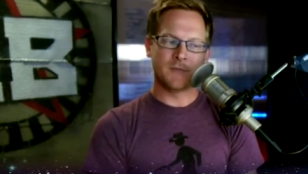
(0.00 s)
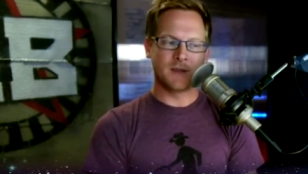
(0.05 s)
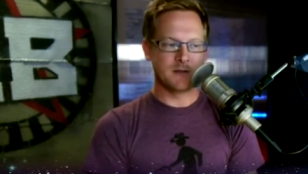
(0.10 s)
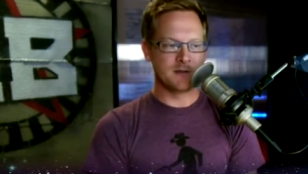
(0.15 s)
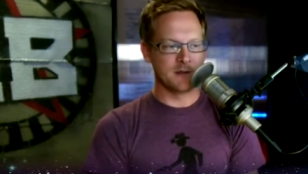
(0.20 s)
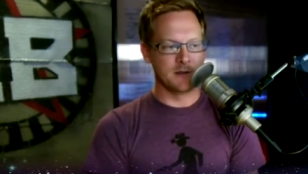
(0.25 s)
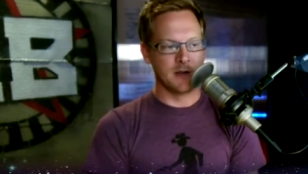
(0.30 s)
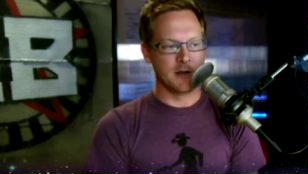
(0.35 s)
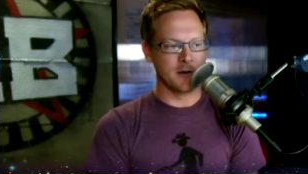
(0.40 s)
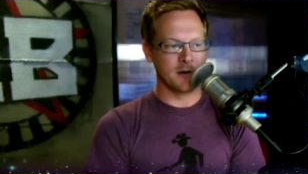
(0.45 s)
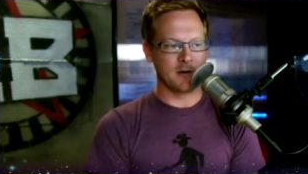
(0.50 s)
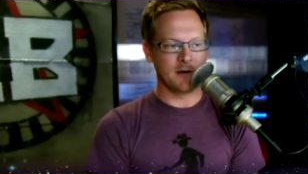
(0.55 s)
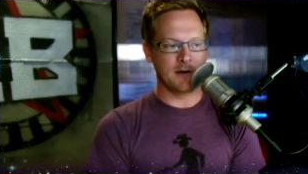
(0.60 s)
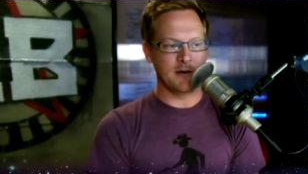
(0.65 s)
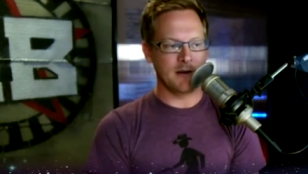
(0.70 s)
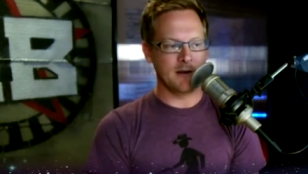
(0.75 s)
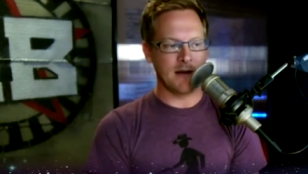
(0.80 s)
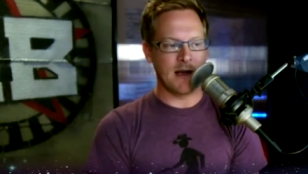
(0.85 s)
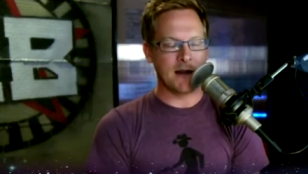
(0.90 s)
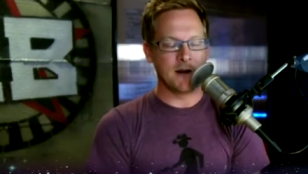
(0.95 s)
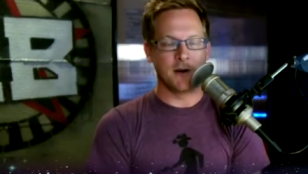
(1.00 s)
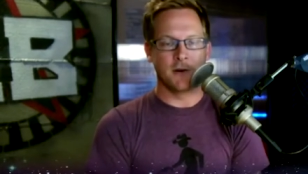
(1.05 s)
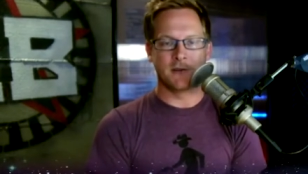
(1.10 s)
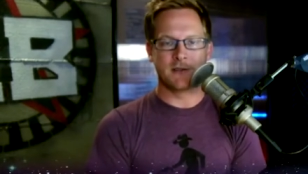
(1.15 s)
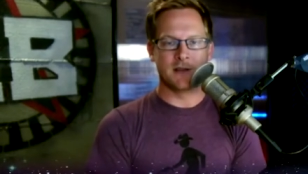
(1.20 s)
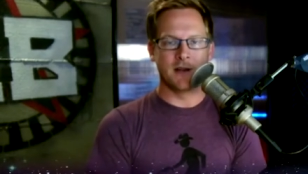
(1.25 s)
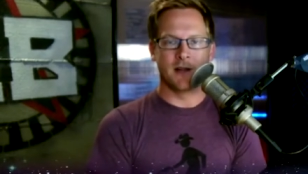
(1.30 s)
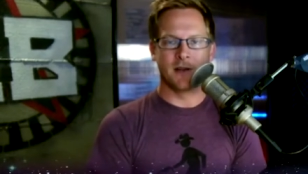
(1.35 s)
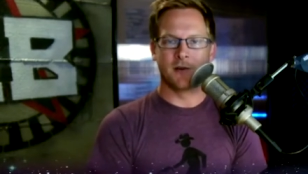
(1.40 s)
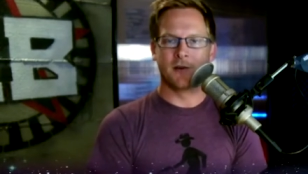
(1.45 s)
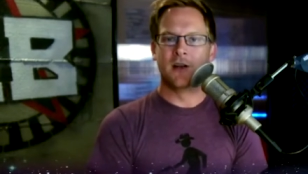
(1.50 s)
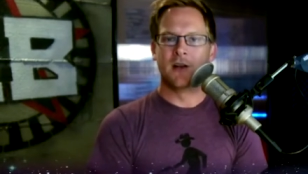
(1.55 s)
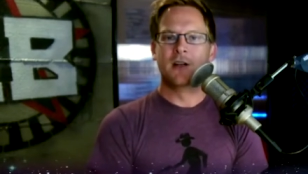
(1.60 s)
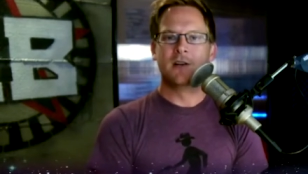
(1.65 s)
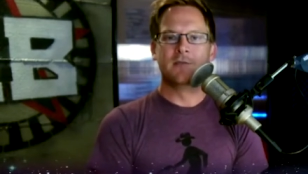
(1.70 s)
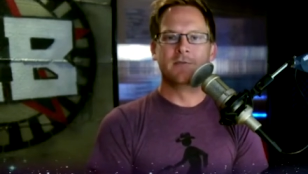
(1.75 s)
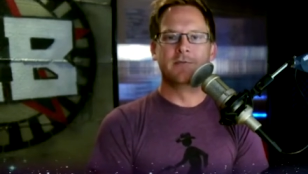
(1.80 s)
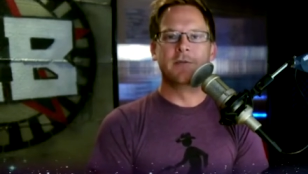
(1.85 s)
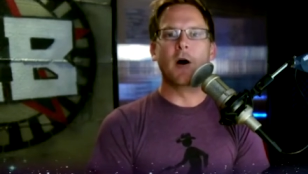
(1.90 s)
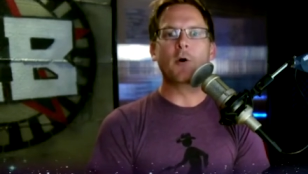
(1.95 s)
it's another I don't know it's another
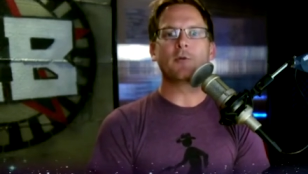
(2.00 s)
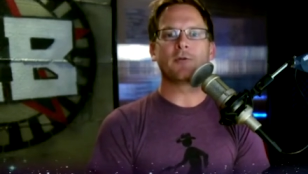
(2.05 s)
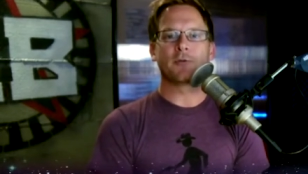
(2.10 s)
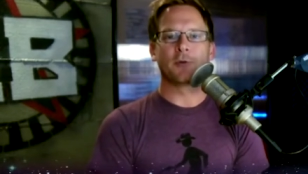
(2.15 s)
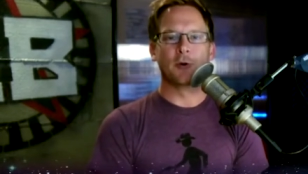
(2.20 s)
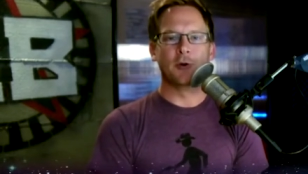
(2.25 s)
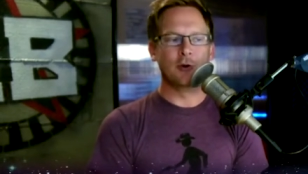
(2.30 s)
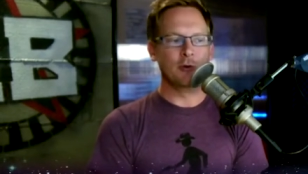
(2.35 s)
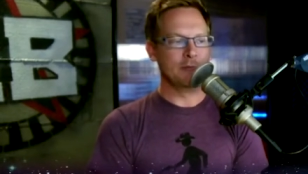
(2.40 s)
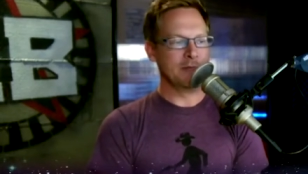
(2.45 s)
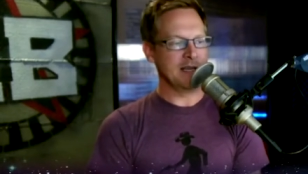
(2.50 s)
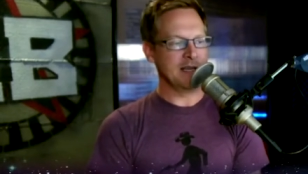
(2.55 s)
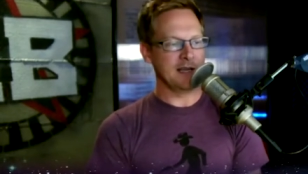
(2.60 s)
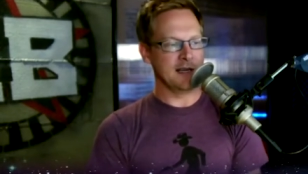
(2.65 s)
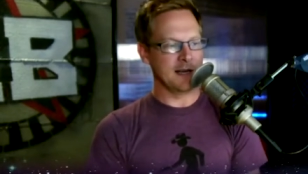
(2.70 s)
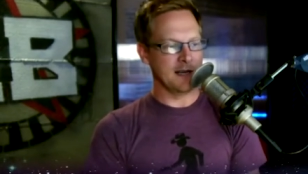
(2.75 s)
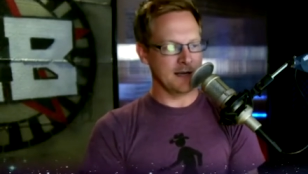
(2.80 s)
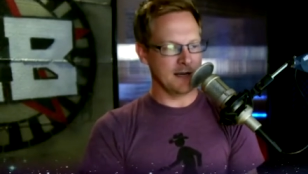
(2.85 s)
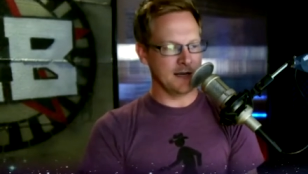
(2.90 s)
vote for new media. I